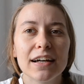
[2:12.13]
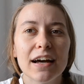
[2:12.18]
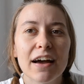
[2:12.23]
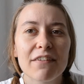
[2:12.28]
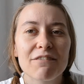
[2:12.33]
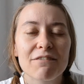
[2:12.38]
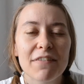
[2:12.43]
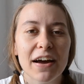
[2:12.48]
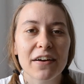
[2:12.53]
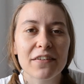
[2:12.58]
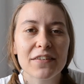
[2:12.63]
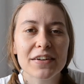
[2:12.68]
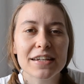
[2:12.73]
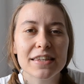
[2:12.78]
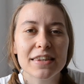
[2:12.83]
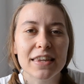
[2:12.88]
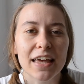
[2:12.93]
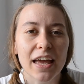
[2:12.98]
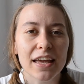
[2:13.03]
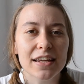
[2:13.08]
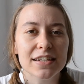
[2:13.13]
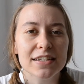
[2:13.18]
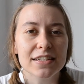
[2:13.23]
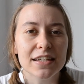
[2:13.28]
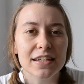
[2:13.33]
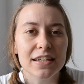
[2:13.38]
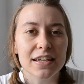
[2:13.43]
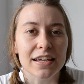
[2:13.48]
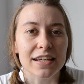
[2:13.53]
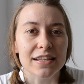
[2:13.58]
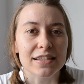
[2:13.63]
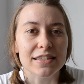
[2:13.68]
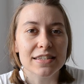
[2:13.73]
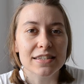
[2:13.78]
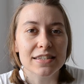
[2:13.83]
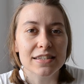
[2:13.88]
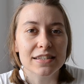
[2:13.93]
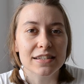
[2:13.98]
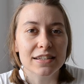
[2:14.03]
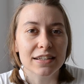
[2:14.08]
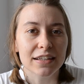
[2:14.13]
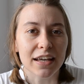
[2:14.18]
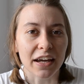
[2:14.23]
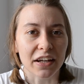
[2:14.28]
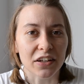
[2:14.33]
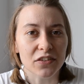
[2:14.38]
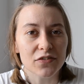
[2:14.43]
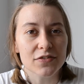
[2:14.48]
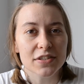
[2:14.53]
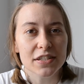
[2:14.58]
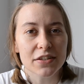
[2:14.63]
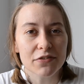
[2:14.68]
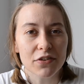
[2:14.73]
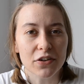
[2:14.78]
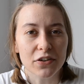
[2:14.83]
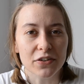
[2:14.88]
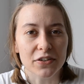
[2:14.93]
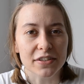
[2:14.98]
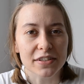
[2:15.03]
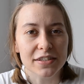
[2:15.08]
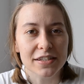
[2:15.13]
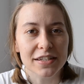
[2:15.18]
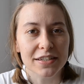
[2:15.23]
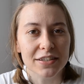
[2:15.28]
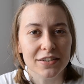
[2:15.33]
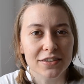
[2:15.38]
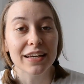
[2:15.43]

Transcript: I found that it's kind of difficult.